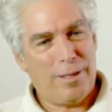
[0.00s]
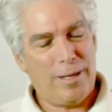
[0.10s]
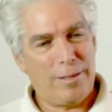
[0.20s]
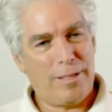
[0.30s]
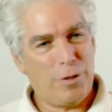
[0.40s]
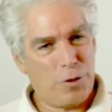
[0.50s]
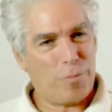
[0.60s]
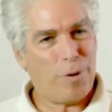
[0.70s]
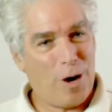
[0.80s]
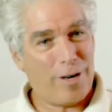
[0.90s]
and tells
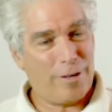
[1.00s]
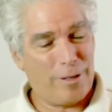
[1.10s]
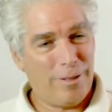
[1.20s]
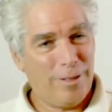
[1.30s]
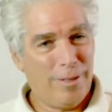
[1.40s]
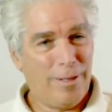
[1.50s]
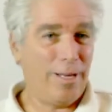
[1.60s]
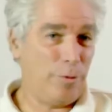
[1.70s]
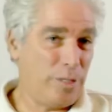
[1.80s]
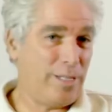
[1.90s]
your partner,
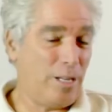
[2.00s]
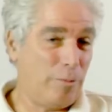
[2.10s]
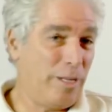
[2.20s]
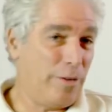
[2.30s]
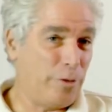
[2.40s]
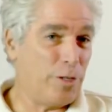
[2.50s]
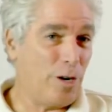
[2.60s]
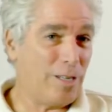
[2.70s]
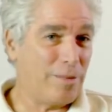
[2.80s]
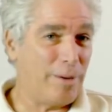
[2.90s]
and it would tell me if we talked